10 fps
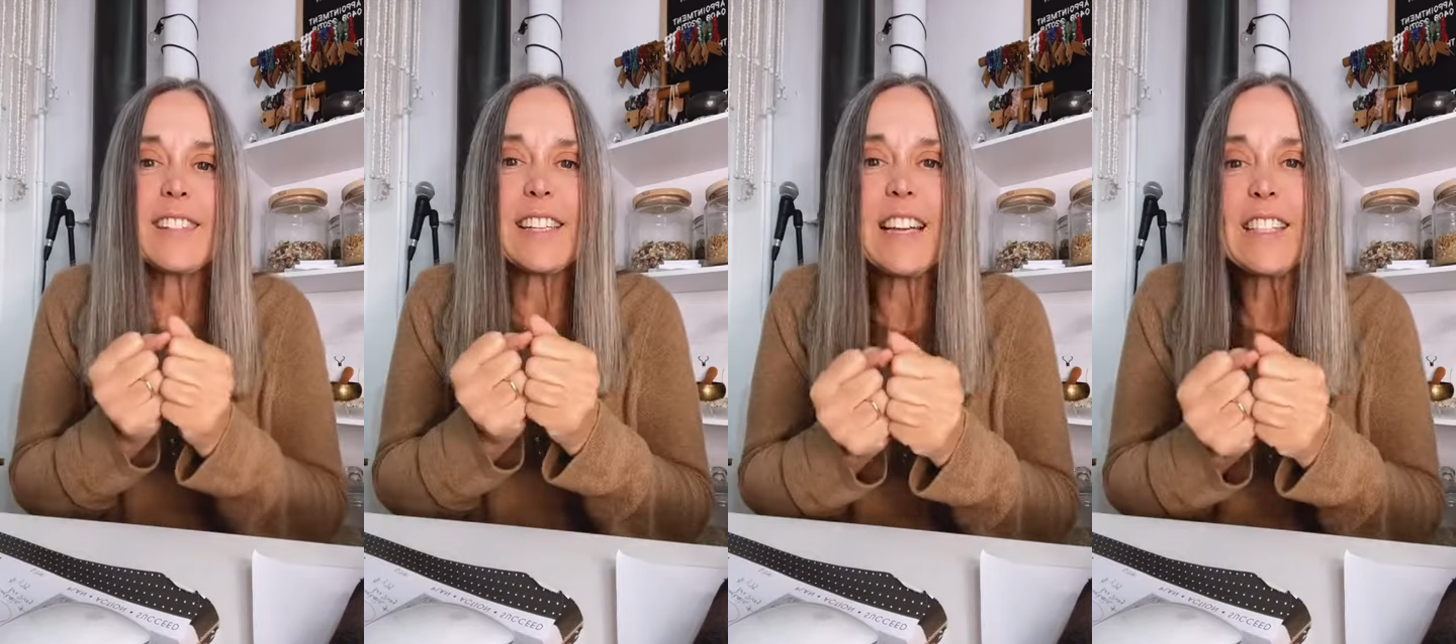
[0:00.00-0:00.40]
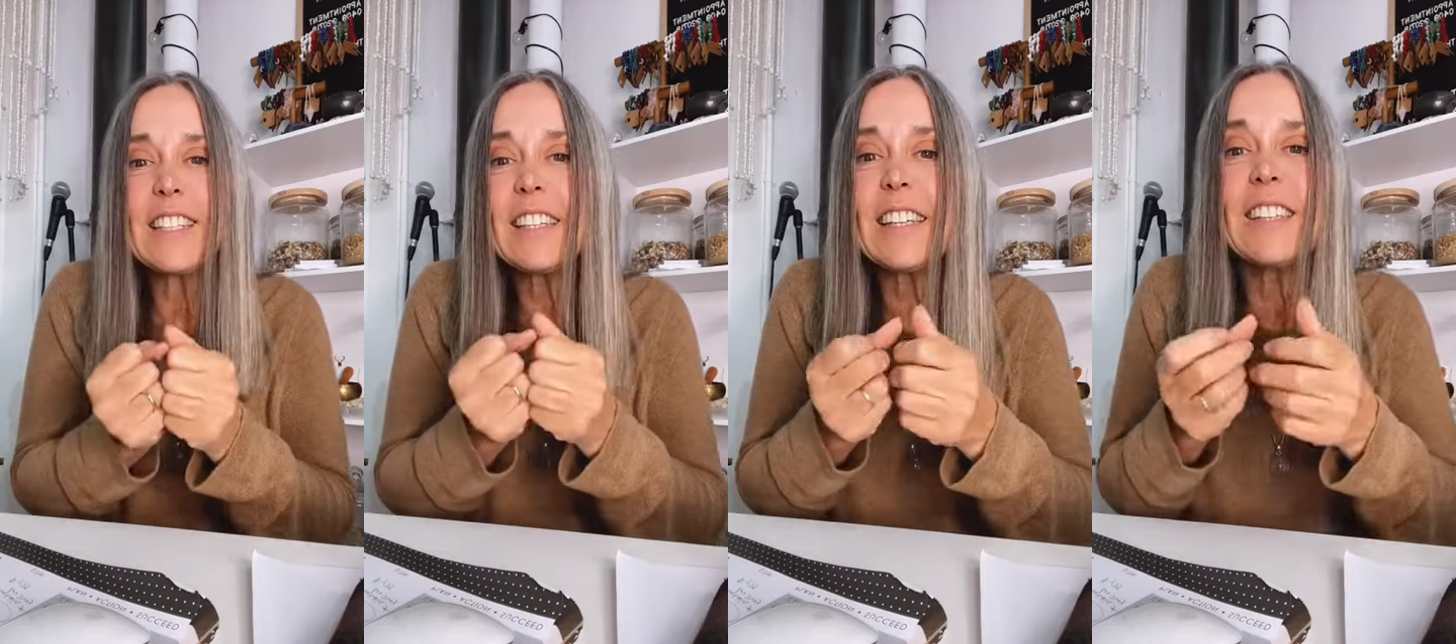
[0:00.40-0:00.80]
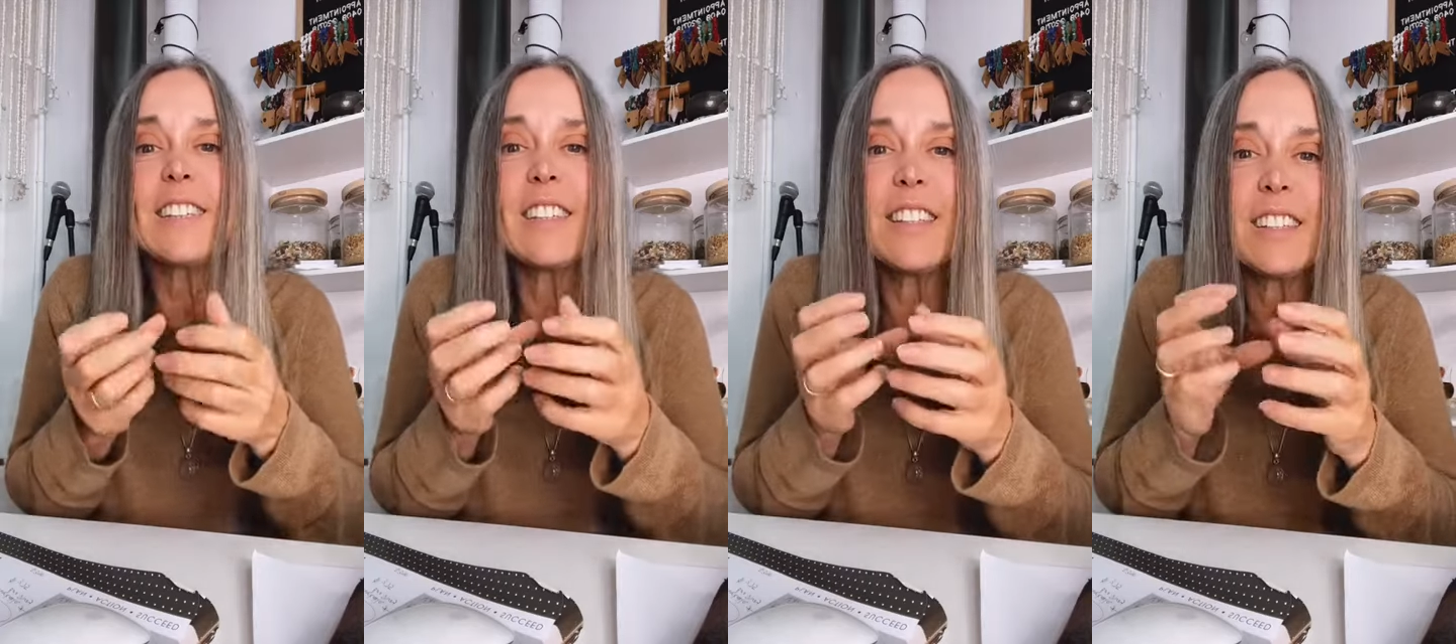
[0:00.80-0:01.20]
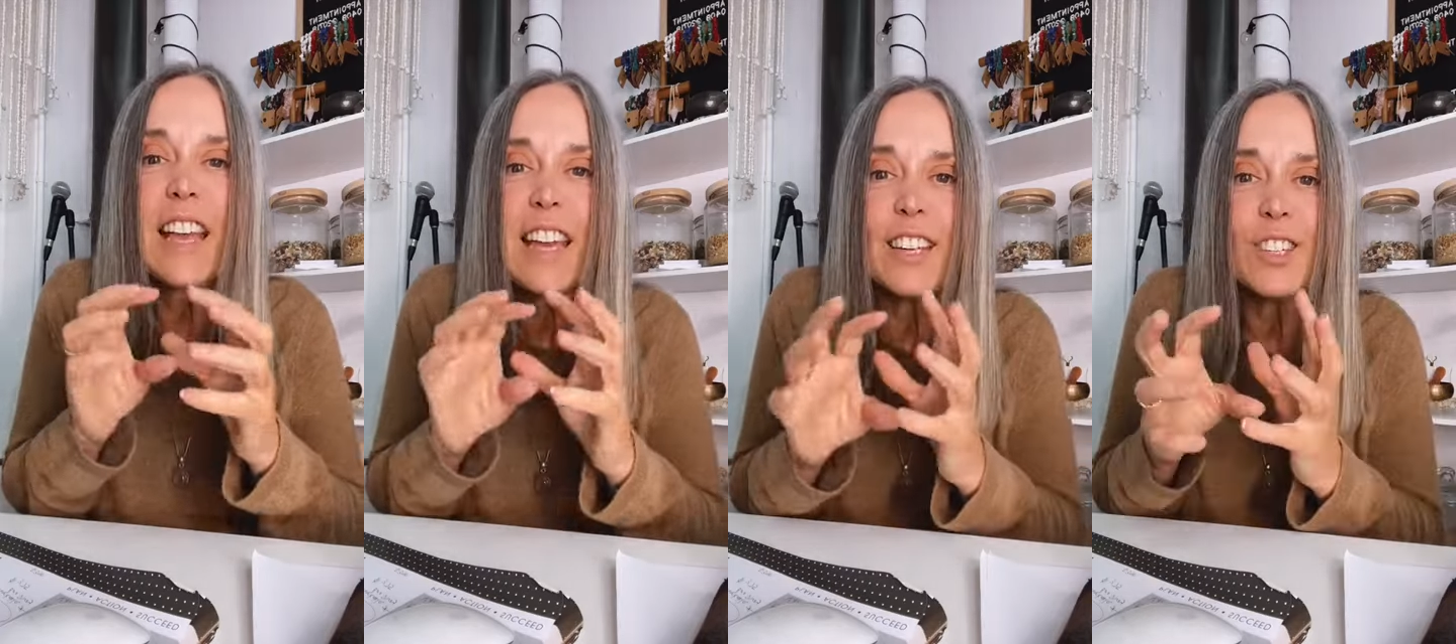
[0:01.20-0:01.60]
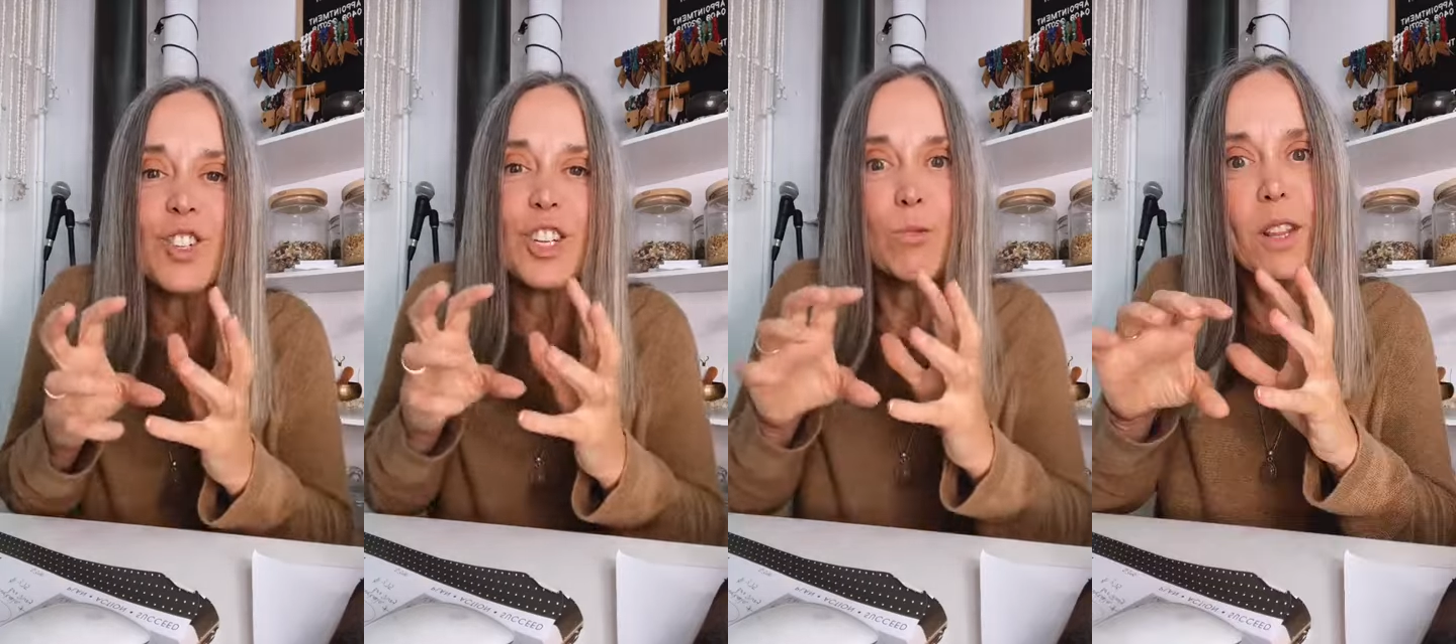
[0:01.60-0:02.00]
Satan is this
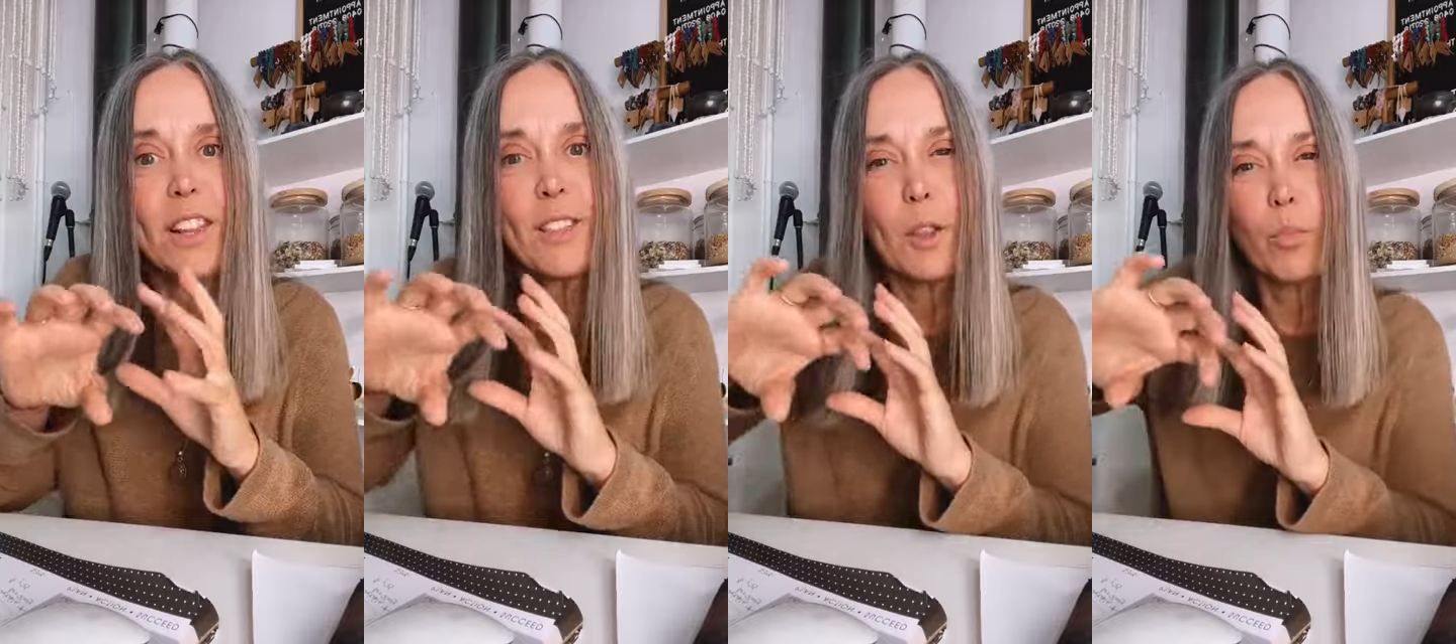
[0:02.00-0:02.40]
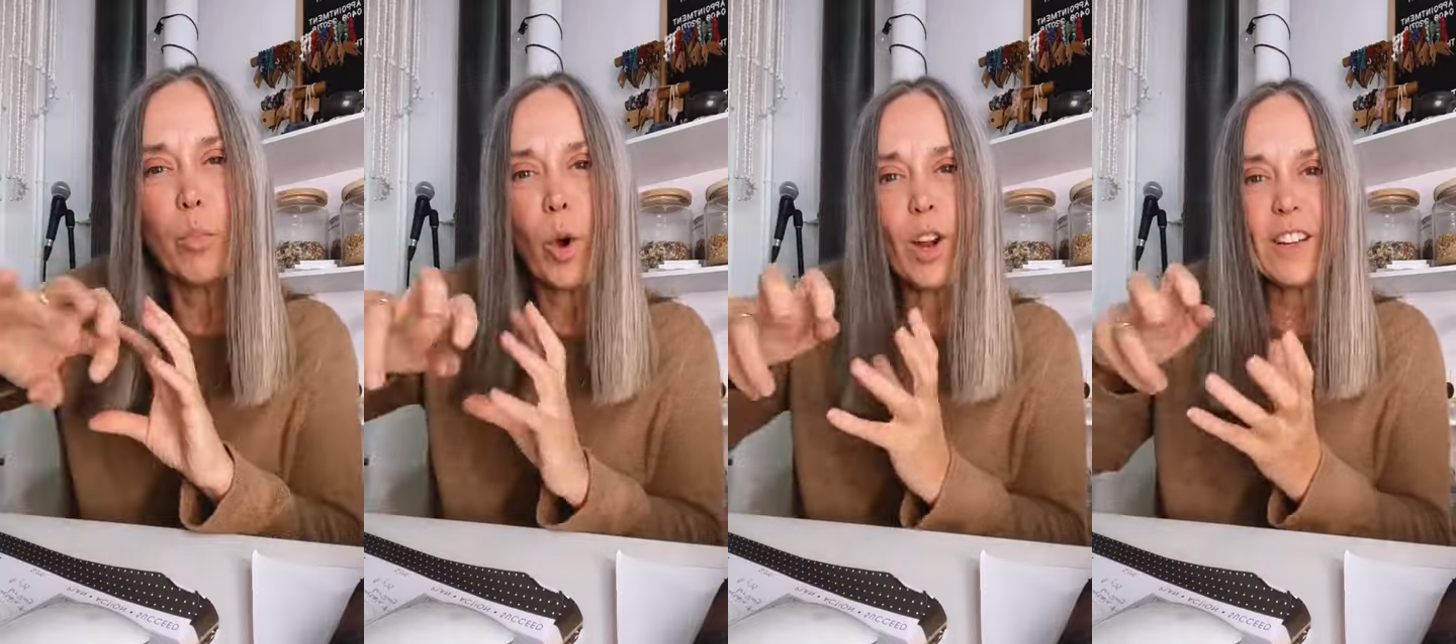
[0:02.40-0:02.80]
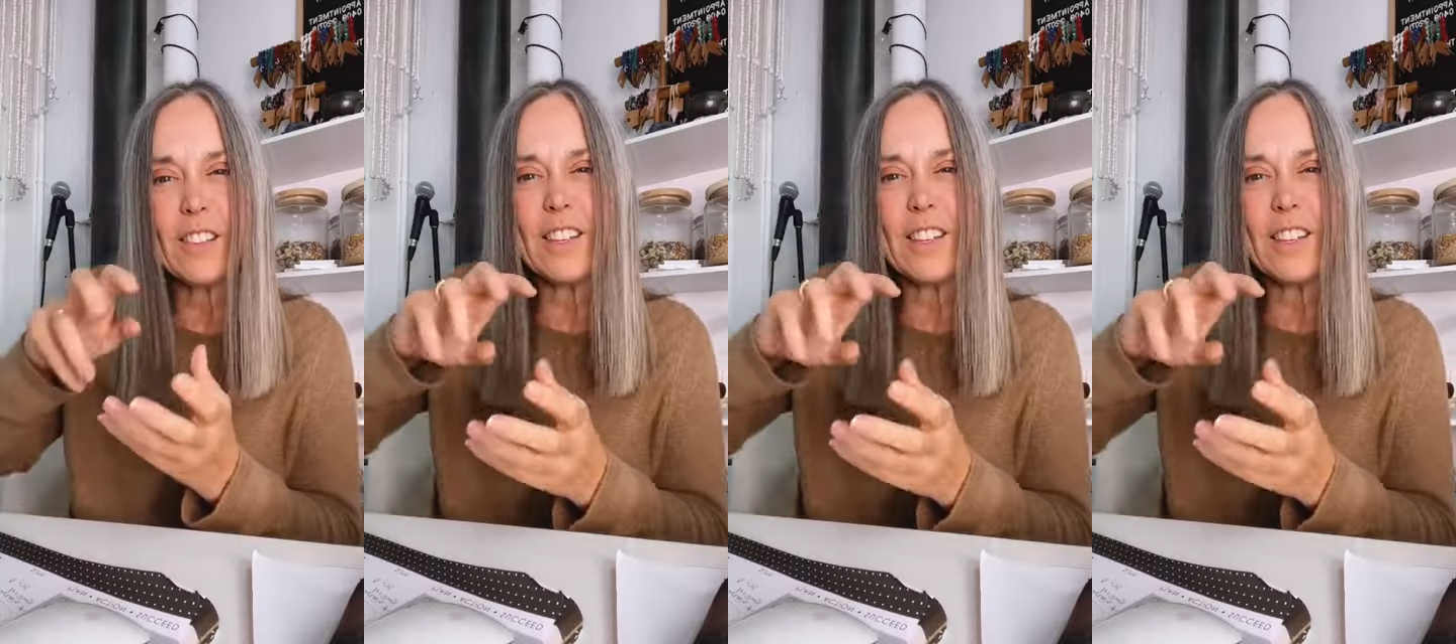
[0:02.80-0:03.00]
energy within the body,